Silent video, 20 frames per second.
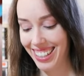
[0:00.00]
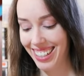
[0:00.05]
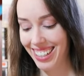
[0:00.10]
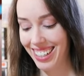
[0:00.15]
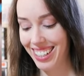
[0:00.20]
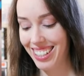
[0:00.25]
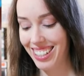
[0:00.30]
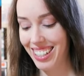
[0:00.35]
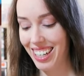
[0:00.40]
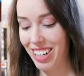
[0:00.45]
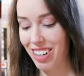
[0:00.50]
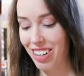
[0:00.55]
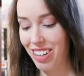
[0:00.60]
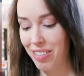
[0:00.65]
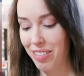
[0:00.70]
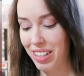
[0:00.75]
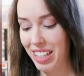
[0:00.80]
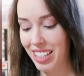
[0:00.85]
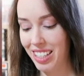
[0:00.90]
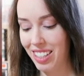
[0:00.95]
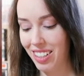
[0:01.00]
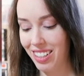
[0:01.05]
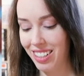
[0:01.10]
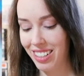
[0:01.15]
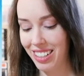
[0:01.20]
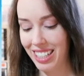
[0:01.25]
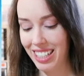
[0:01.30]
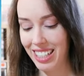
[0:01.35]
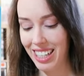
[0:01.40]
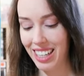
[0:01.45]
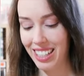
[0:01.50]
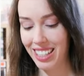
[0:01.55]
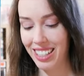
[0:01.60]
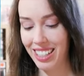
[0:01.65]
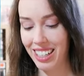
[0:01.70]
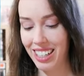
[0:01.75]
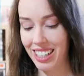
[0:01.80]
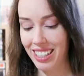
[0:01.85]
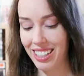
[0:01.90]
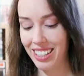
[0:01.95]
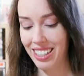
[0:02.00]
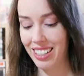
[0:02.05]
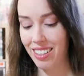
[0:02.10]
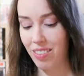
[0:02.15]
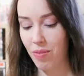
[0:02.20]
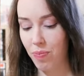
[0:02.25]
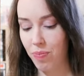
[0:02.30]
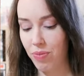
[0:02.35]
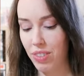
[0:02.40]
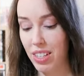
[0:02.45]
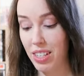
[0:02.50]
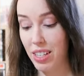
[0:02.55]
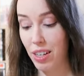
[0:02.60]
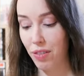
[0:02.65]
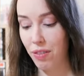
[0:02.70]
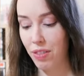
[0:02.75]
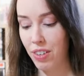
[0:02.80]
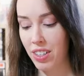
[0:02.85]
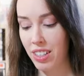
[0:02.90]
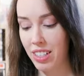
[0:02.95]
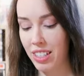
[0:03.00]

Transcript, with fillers: Because I know with certain sets it's different.